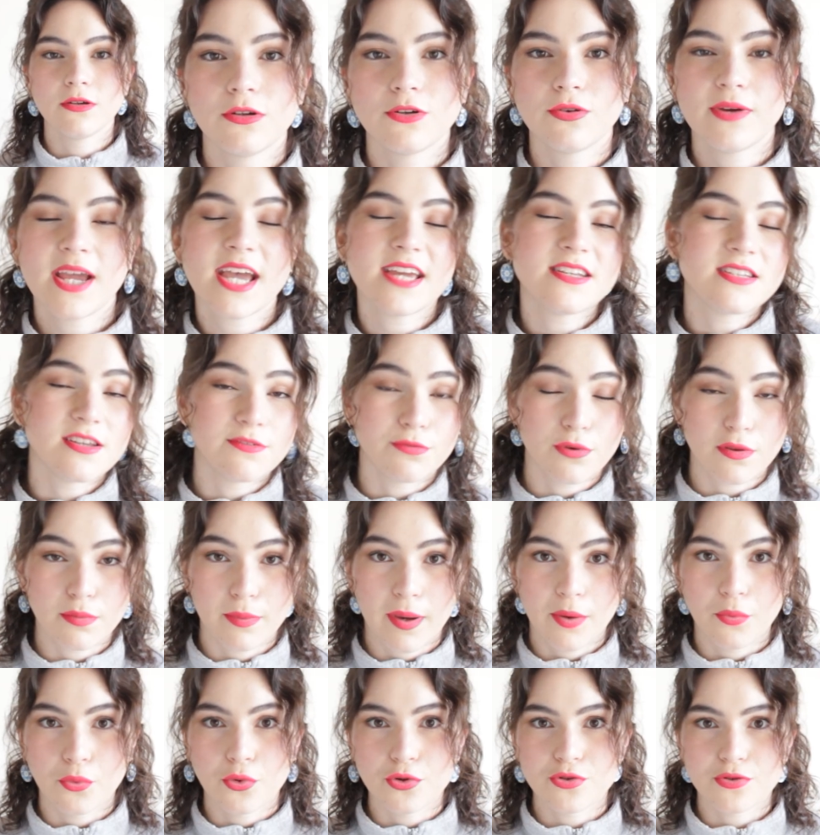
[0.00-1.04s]
creative with
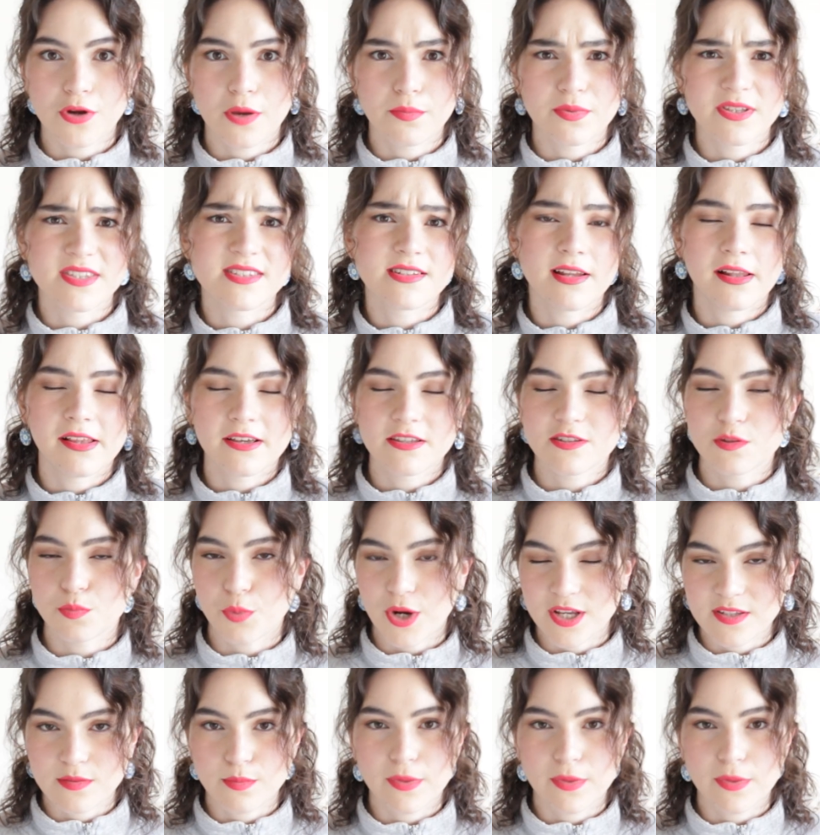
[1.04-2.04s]
my wardrobe and still express